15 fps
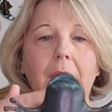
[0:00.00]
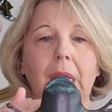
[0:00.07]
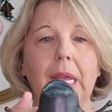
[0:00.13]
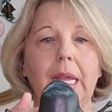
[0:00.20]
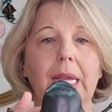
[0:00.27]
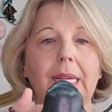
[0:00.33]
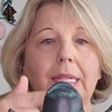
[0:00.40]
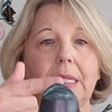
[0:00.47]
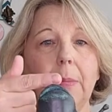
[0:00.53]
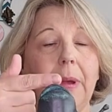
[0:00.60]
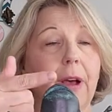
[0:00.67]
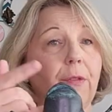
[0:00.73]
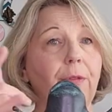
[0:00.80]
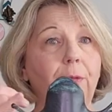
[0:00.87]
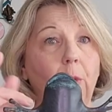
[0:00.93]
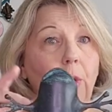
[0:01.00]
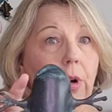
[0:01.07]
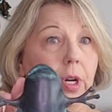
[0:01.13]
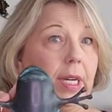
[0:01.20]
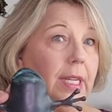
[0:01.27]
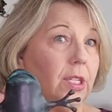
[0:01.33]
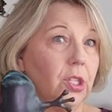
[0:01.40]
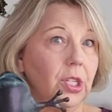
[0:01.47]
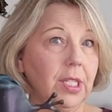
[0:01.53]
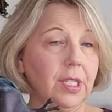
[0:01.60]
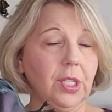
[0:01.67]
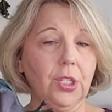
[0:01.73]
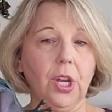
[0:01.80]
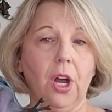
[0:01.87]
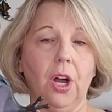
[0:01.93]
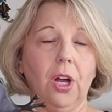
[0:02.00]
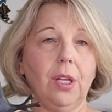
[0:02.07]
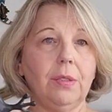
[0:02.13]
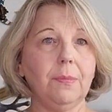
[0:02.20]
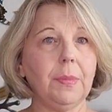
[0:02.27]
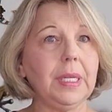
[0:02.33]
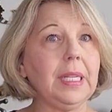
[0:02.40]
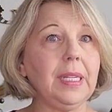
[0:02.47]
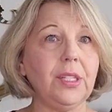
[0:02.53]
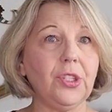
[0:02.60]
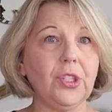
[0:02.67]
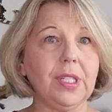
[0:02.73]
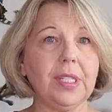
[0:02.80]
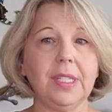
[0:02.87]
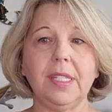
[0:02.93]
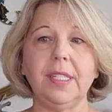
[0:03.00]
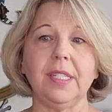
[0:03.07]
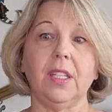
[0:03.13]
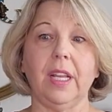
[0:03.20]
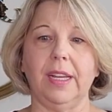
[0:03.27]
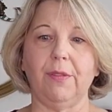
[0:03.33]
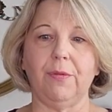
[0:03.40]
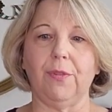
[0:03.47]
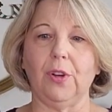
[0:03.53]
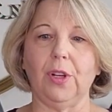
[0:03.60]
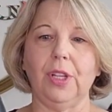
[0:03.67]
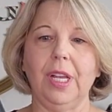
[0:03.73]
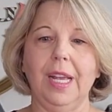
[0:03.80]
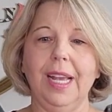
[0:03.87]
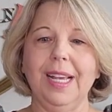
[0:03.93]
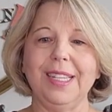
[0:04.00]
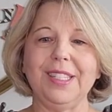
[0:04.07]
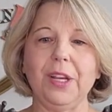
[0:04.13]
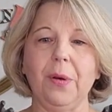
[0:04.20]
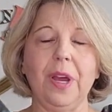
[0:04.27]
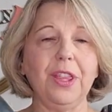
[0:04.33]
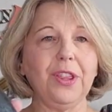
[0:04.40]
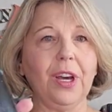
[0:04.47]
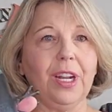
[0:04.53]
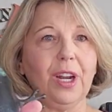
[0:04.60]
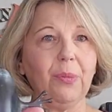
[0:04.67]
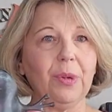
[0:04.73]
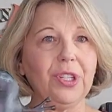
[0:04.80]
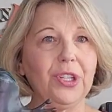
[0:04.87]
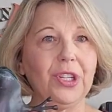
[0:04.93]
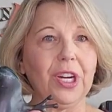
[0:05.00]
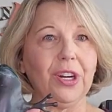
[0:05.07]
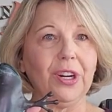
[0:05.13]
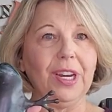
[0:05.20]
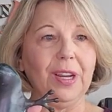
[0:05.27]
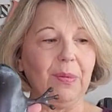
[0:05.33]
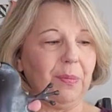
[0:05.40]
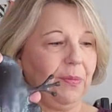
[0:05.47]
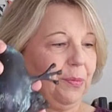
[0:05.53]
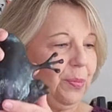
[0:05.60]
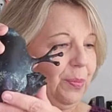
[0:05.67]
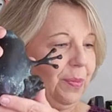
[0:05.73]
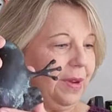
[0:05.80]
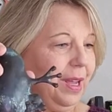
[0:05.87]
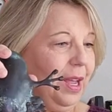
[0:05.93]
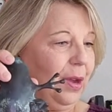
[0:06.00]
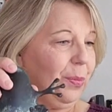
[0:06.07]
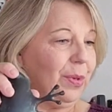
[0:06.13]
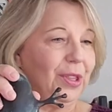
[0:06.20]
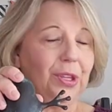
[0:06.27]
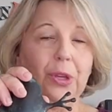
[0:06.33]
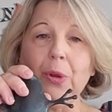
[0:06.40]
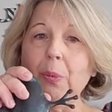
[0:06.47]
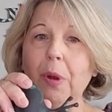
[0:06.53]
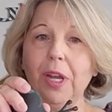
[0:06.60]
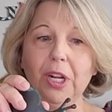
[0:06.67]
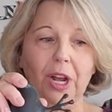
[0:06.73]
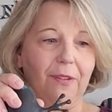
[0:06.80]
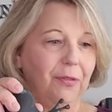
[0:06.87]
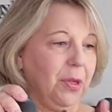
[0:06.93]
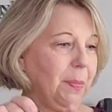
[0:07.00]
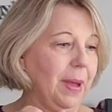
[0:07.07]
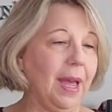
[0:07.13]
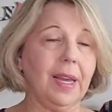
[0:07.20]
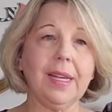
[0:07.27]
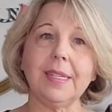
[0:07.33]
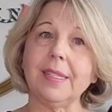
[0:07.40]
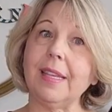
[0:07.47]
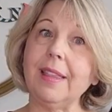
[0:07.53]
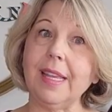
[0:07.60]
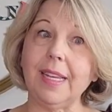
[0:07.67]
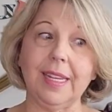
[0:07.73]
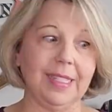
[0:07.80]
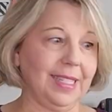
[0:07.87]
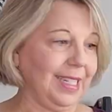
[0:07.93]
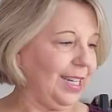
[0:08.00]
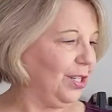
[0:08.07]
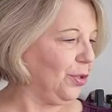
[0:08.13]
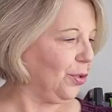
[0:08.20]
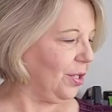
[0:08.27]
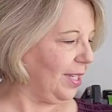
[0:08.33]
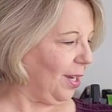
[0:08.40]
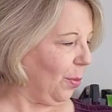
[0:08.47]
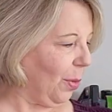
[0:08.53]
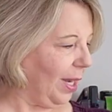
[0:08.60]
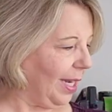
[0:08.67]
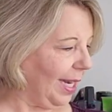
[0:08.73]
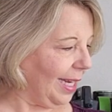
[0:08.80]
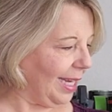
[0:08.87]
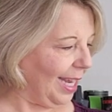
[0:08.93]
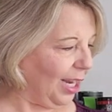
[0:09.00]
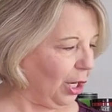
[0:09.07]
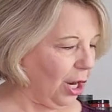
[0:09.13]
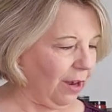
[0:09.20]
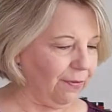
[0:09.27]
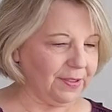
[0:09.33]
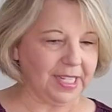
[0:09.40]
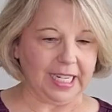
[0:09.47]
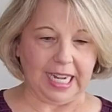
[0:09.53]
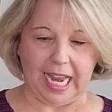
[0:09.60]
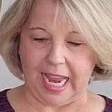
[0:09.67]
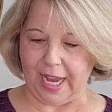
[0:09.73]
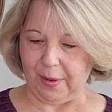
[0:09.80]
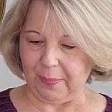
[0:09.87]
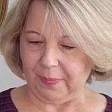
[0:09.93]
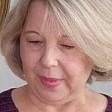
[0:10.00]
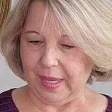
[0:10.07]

He's about 4 inches tall, but he's just delightful. So I thought I would share him with you right off the bat because I think it's an interesting way to kick off today.